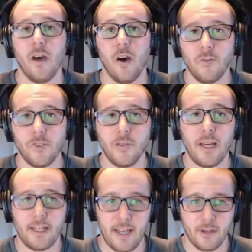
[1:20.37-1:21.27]
hopefully
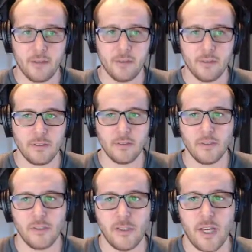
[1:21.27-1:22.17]
by now
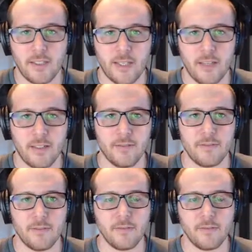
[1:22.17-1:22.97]
you guys have